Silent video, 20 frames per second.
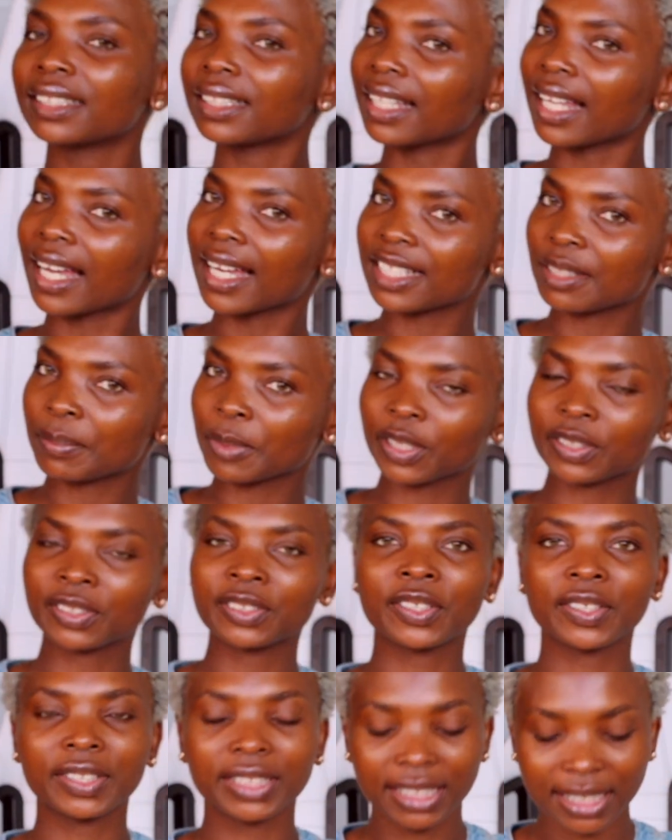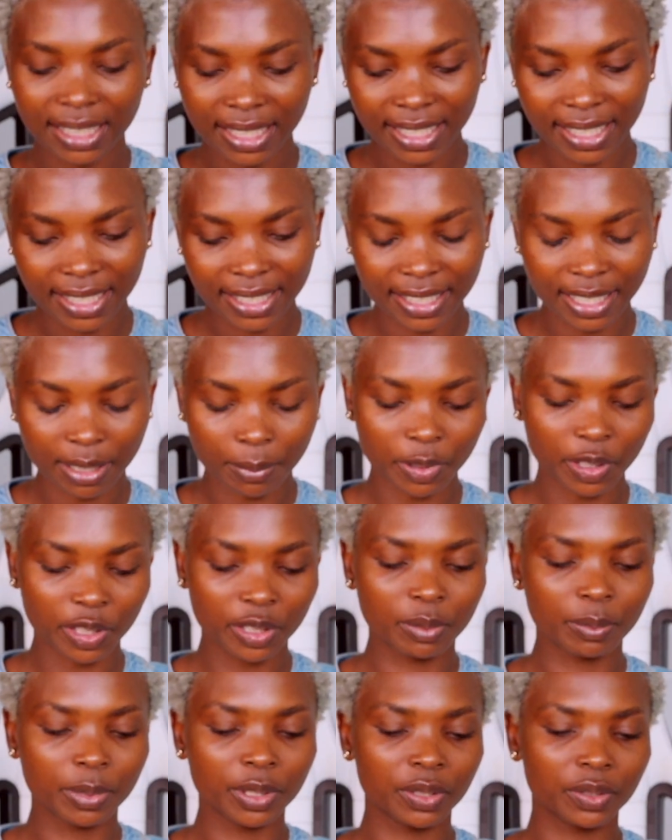the last but not the least I'm
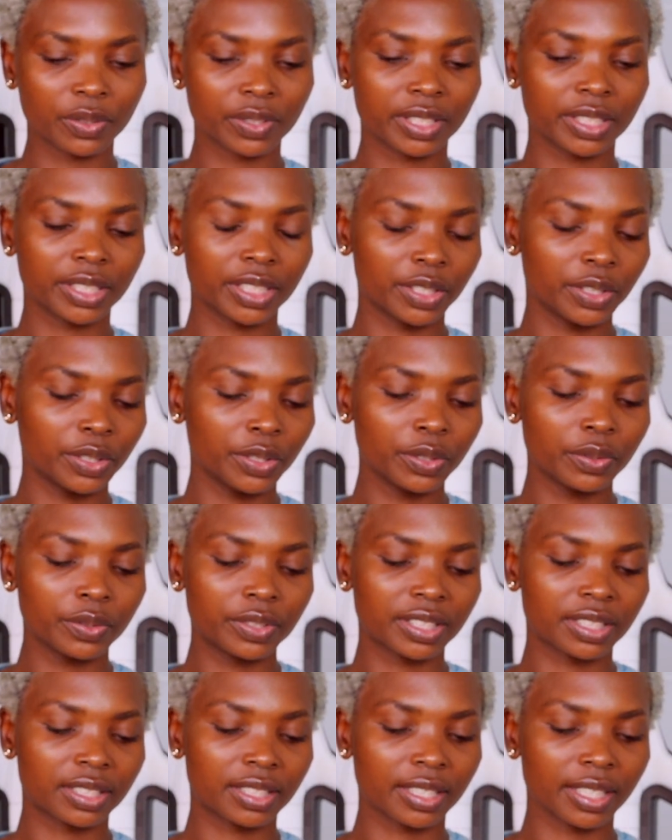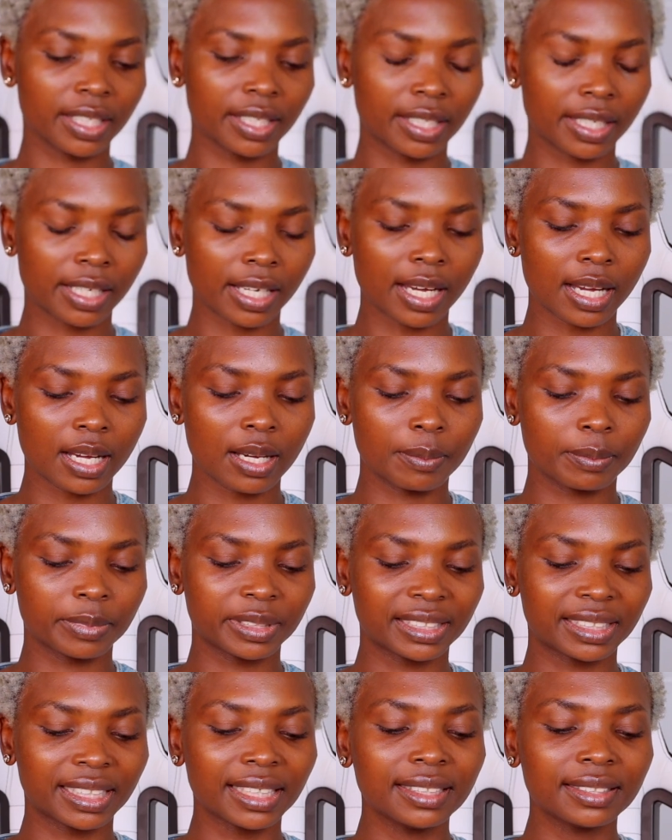going to be using the nude stick uh,
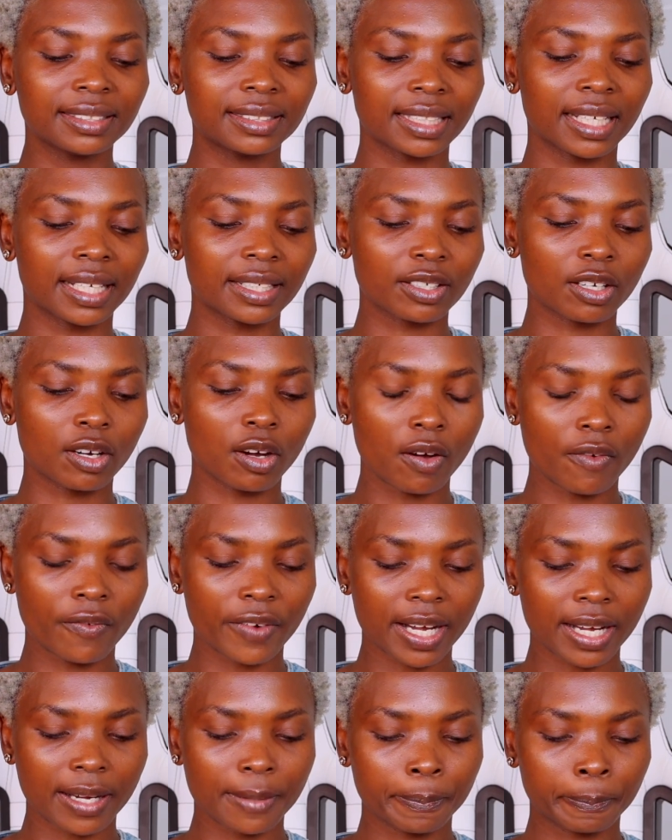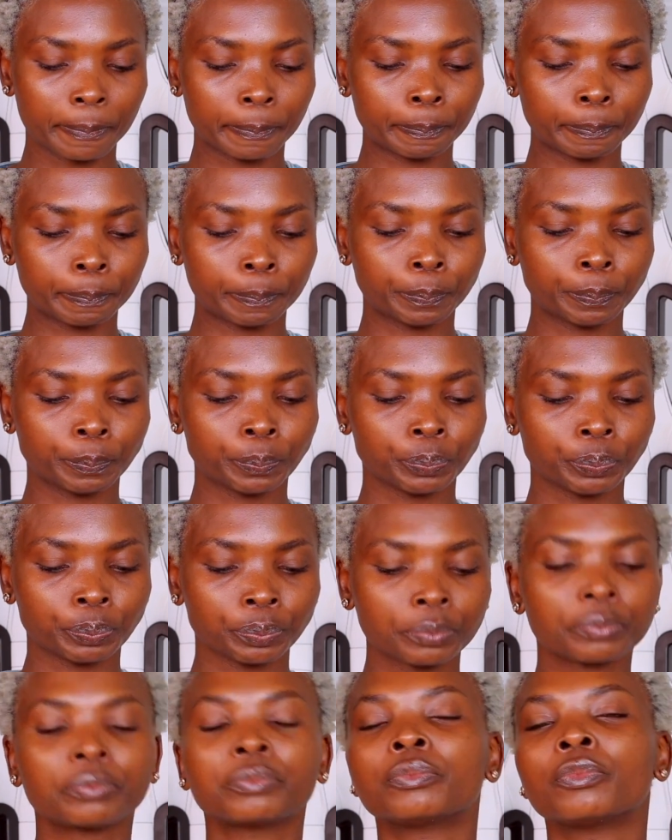tinted cover
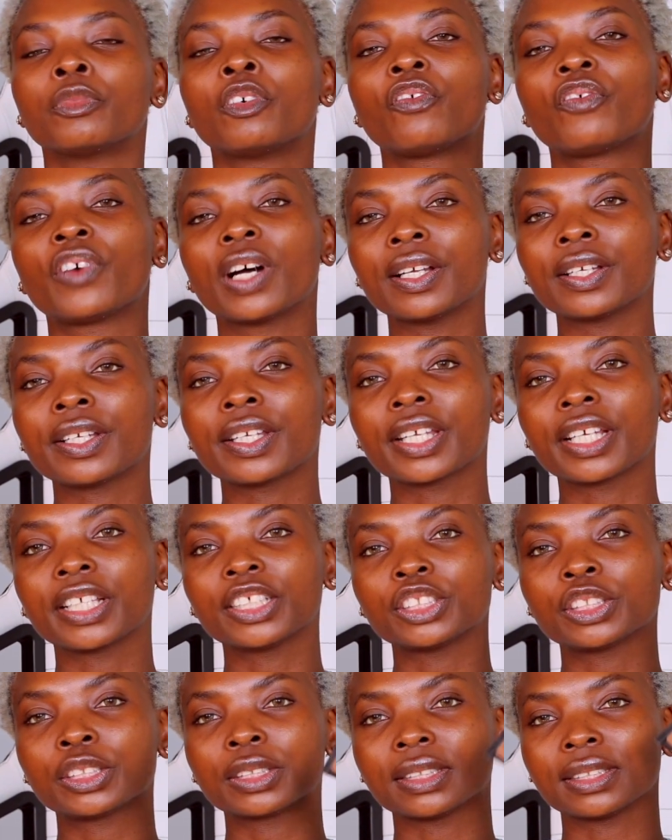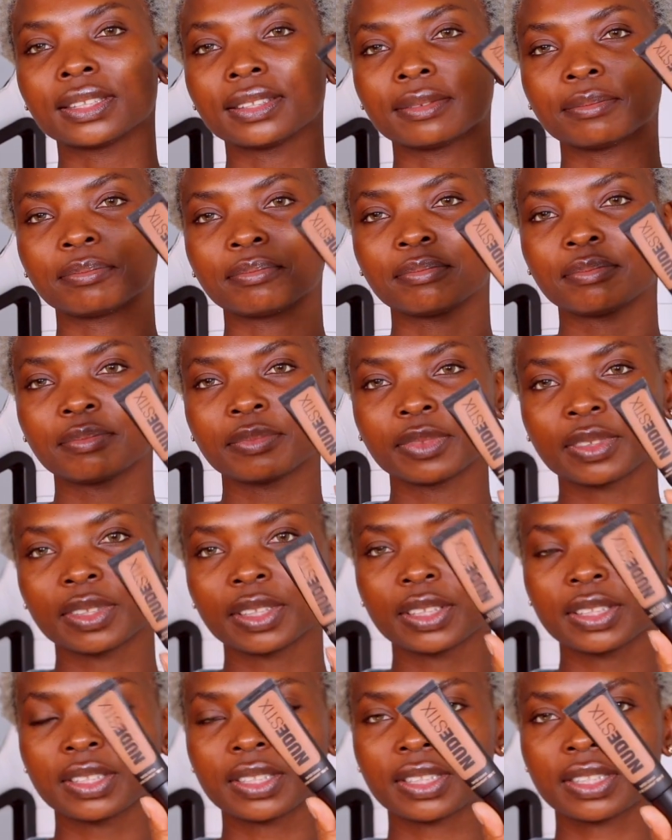foundation
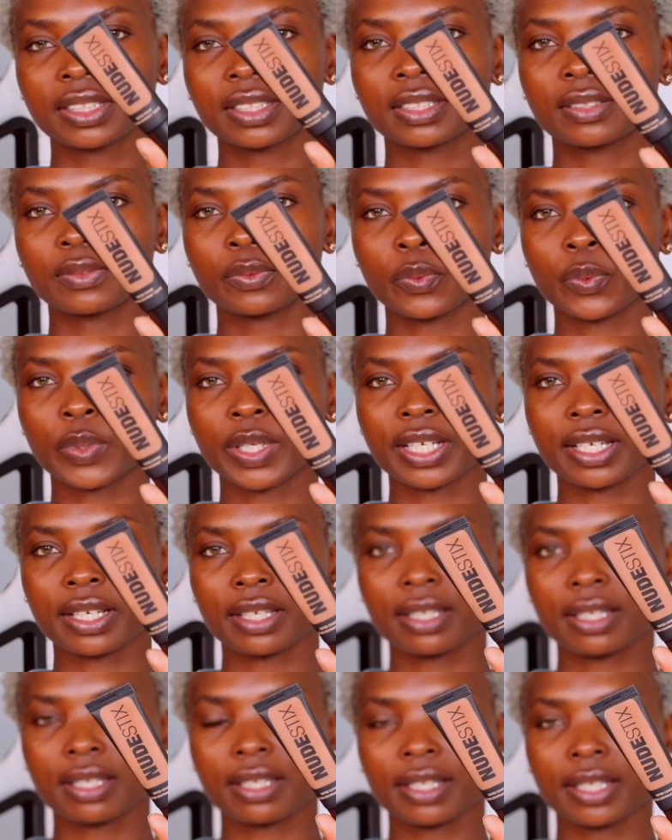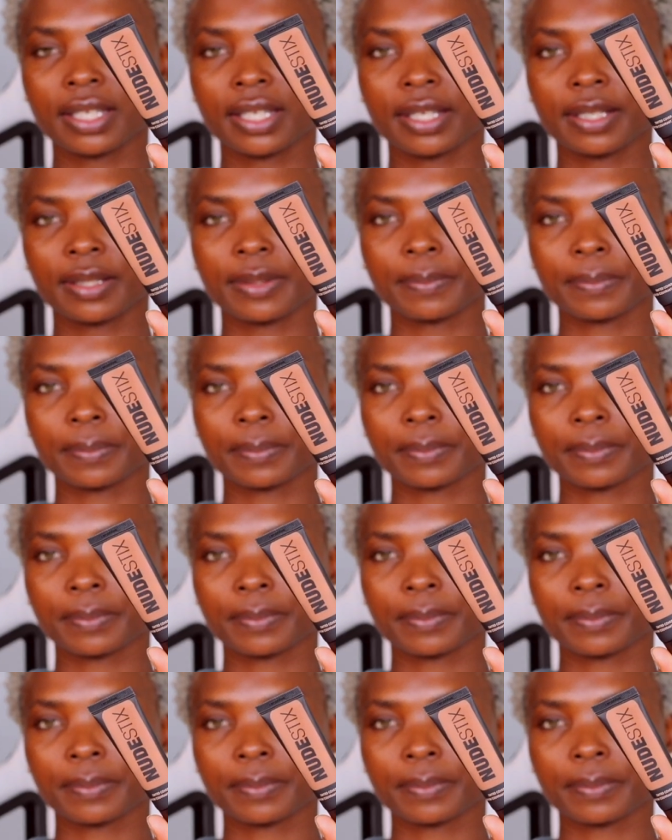this one here